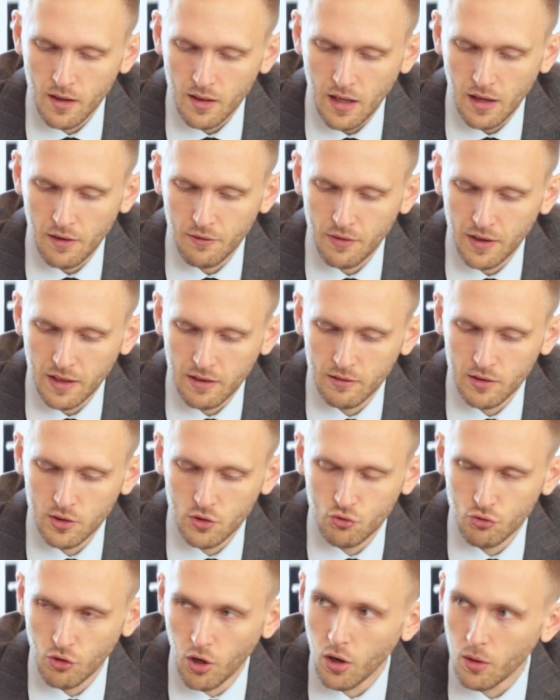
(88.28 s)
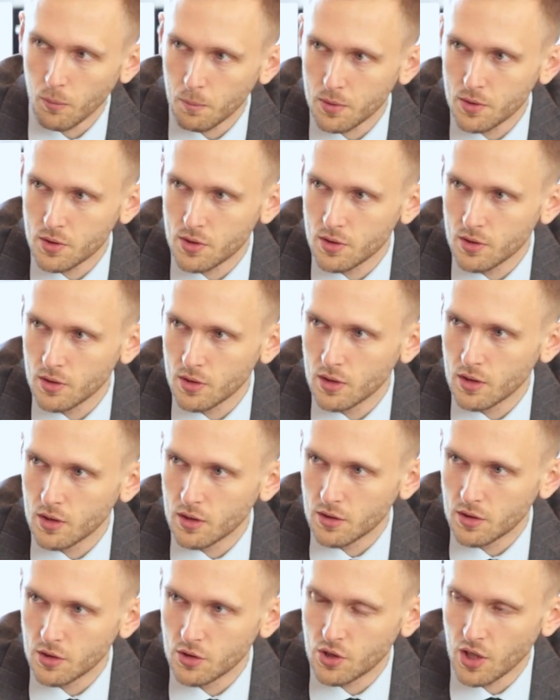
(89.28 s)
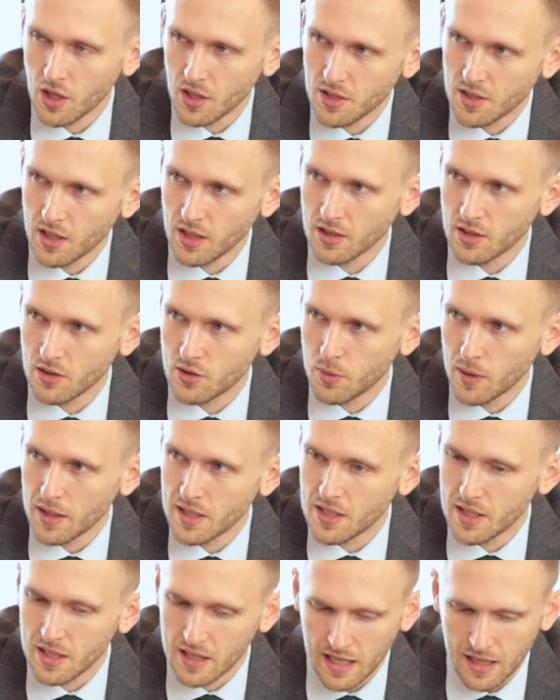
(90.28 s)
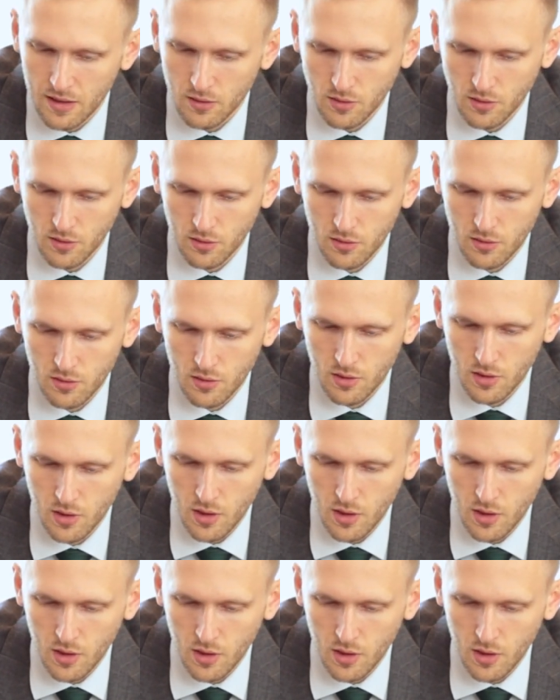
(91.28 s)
that figure had dropped to just under 20,000.